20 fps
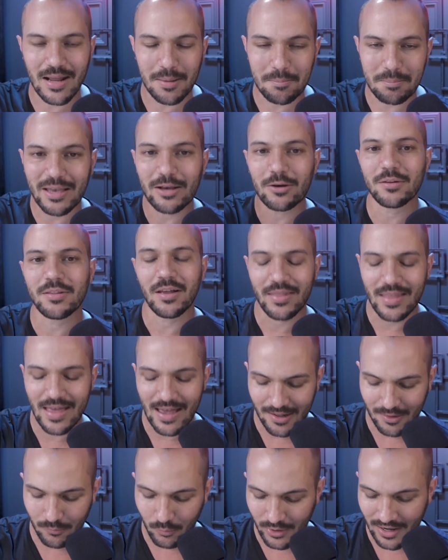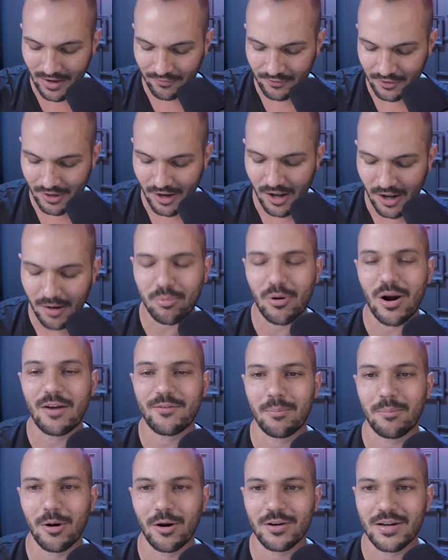I bailed on that and went after
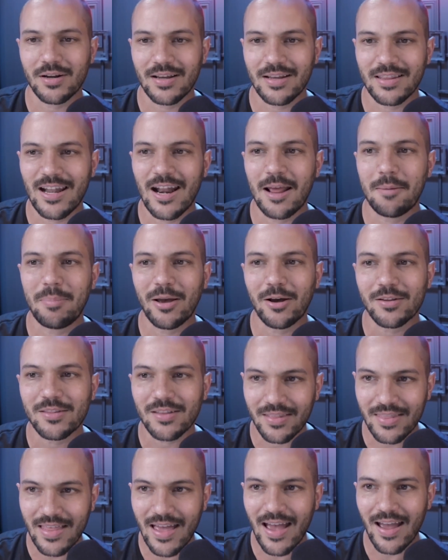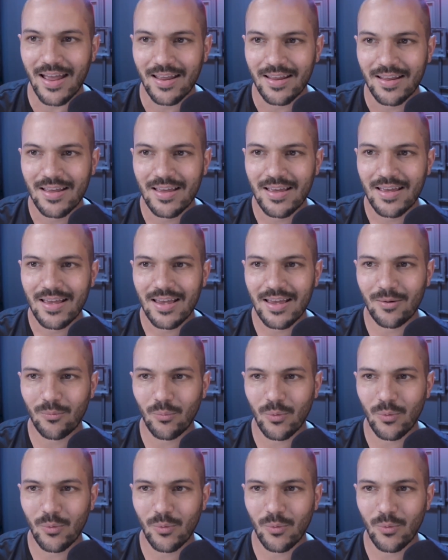nonprofit marketing, and then I bailed on that and